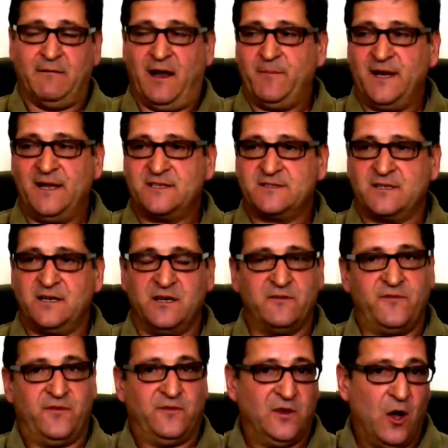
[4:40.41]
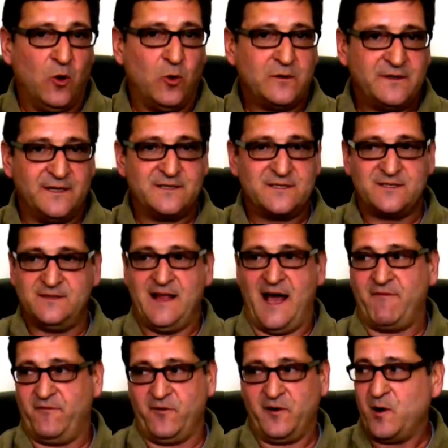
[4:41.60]
I mean, it's gonna float. It's
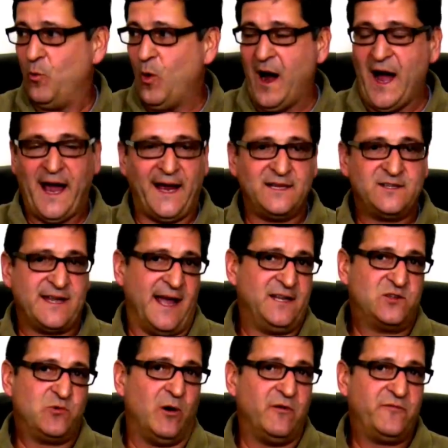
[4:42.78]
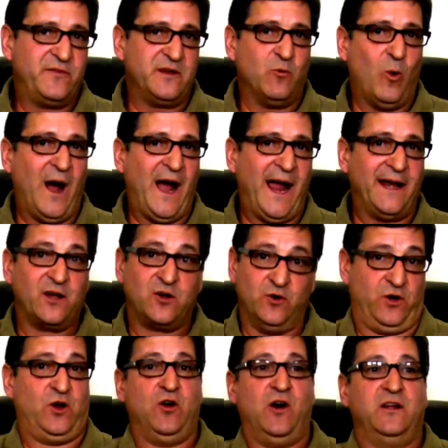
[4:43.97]
not very wide, 10-12 feet wide. It
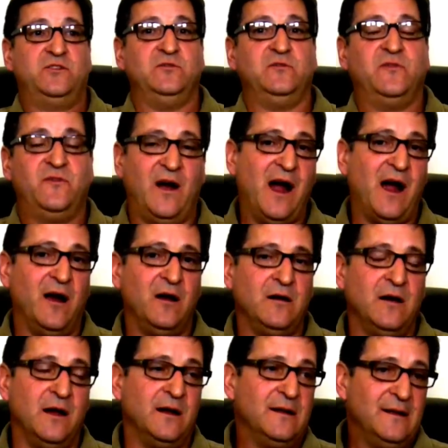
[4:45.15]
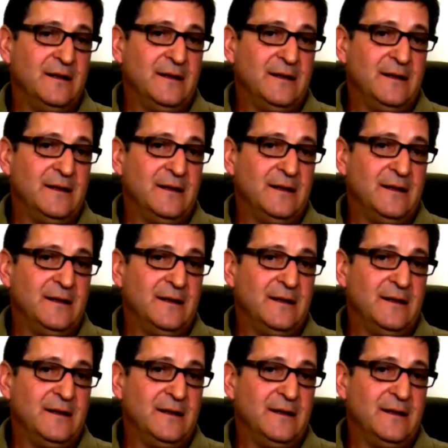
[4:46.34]
couldn't have gone too far.